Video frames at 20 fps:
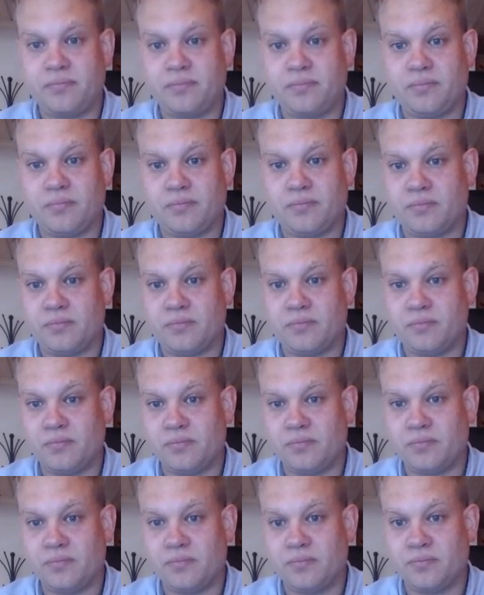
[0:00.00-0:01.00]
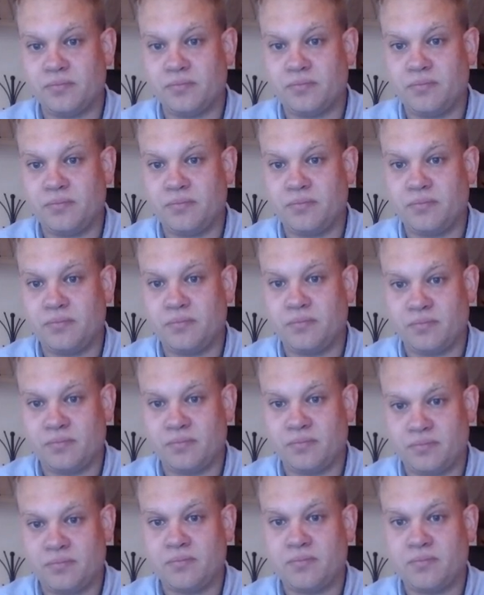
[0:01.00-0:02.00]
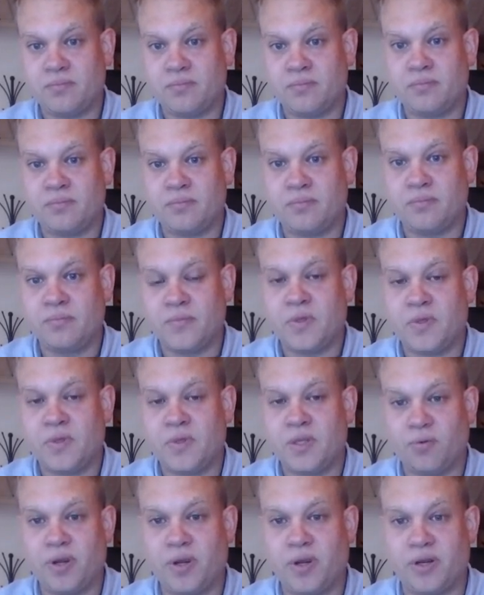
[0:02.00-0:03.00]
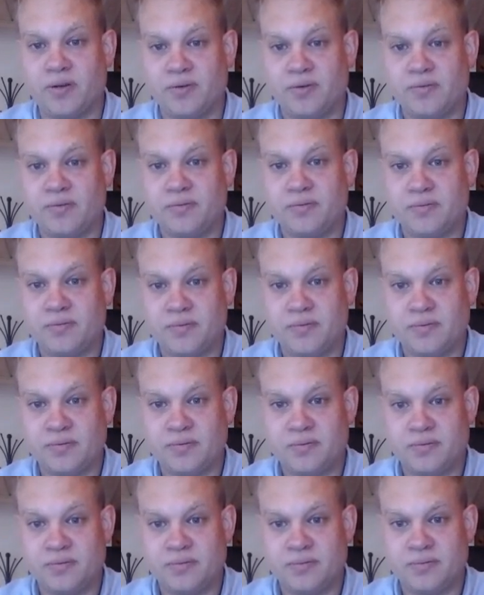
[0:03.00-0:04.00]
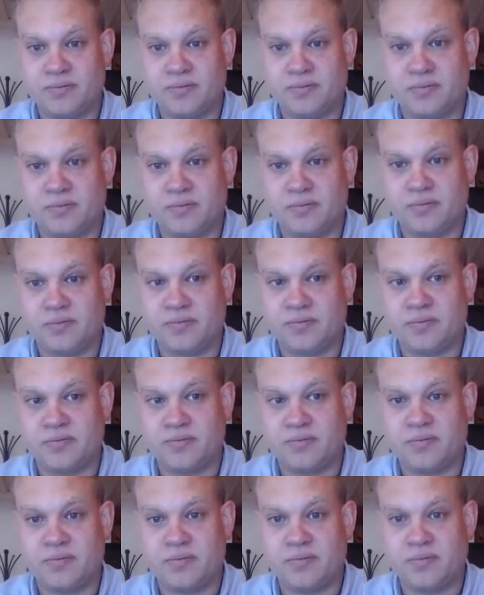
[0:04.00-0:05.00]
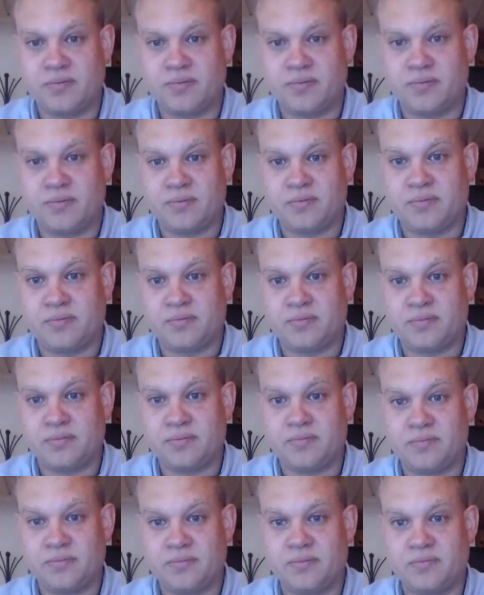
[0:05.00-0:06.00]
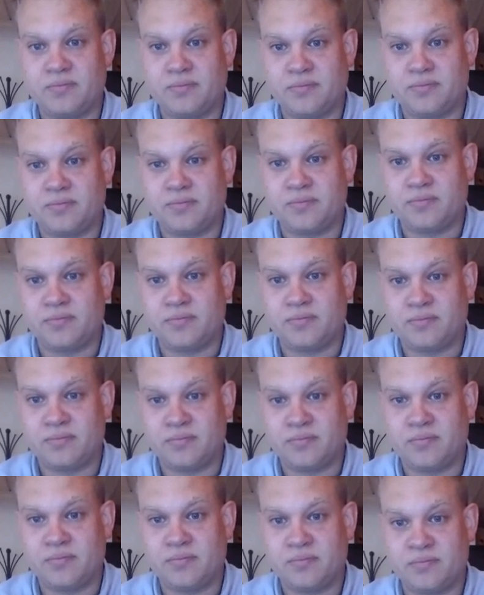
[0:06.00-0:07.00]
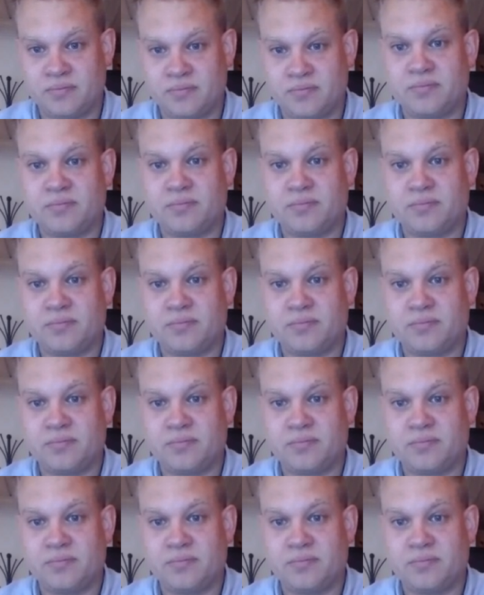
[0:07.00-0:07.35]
[no speech]